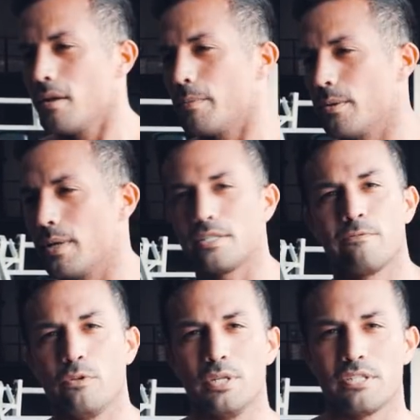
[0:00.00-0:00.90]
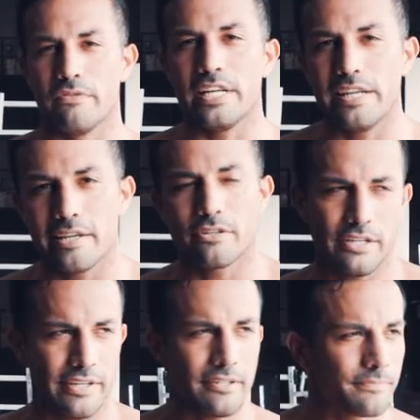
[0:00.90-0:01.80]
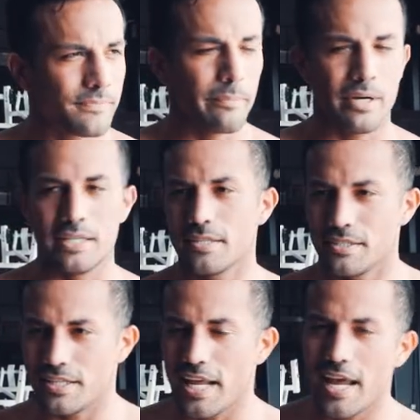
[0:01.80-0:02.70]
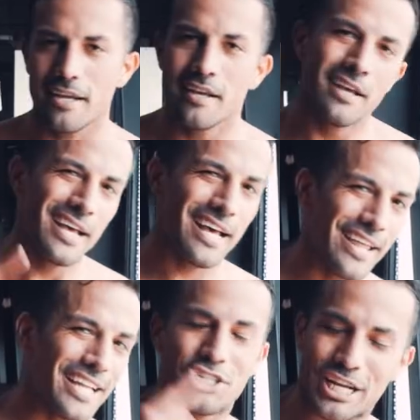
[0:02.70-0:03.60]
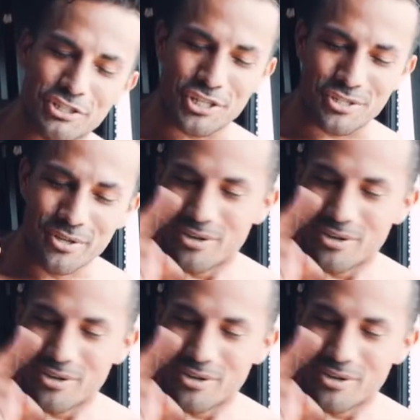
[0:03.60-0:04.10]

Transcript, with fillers: been the best few weeks of eating or anything, but today that changes.